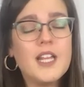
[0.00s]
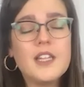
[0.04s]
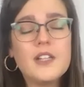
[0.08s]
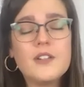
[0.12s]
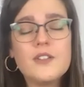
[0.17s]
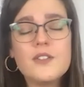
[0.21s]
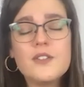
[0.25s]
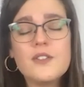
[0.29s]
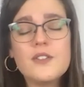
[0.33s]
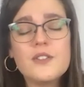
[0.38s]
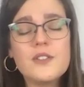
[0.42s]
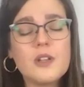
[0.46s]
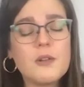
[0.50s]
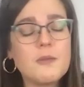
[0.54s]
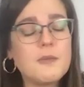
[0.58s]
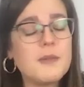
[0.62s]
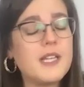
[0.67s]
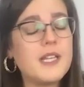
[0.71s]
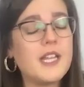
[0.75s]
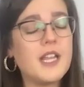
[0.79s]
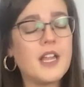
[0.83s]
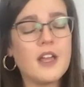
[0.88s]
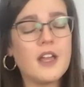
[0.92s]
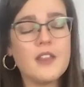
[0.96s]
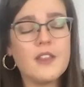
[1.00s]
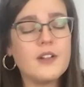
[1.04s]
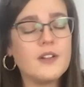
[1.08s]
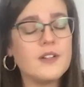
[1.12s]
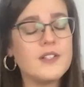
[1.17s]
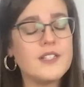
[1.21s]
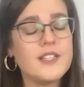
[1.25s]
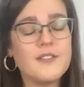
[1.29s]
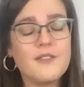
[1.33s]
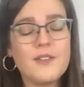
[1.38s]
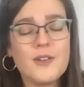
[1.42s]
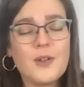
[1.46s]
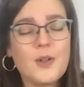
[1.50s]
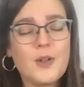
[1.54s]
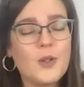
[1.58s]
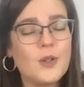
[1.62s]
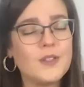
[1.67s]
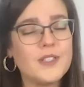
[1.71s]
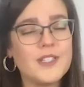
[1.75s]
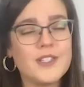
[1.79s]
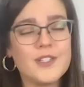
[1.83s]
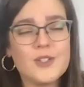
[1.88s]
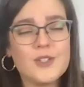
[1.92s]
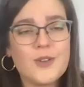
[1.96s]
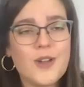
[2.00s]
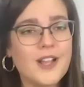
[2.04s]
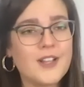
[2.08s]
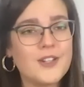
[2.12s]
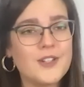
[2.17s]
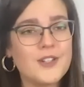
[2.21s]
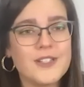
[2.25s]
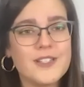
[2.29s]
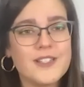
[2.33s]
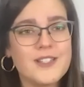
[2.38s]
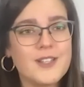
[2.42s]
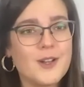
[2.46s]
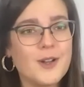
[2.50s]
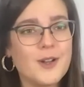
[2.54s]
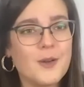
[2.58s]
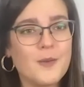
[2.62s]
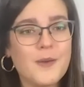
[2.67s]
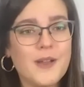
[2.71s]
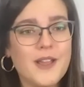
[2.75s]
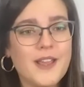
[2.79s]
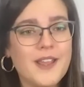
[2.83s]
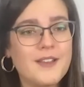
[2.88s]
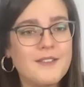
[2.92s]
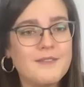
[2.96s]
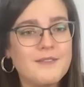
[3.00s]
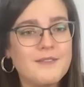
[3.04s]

there's so many other difficult distractions in our way.